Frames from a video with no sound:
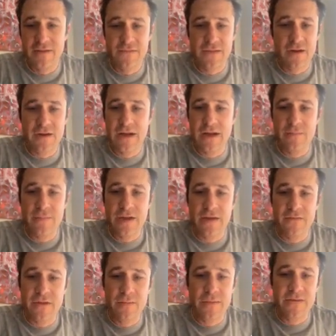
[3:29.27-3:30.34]
If
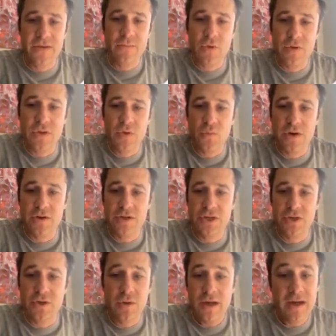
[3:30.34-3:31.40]
they're missing more than 1 or
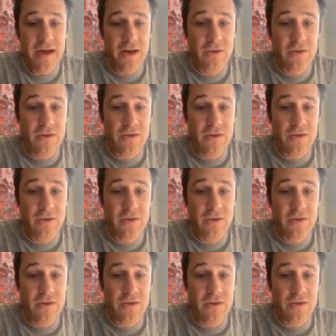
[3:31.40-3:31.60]
2,